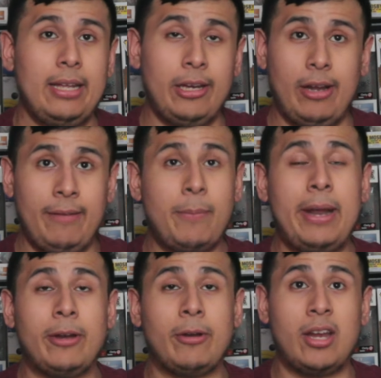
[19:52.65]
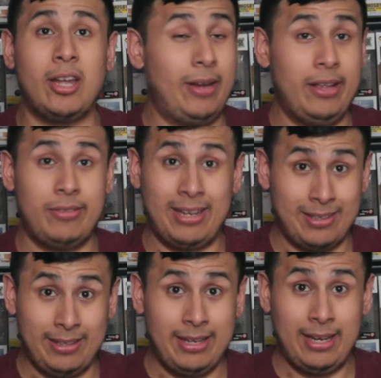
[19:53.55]
You know, if the Pentagram Killer is
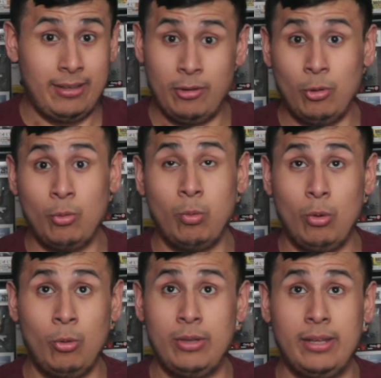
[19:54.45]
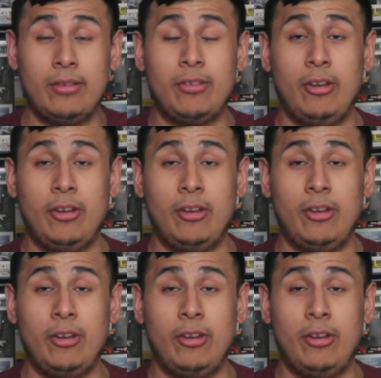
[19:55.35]
technically dead, then who did this?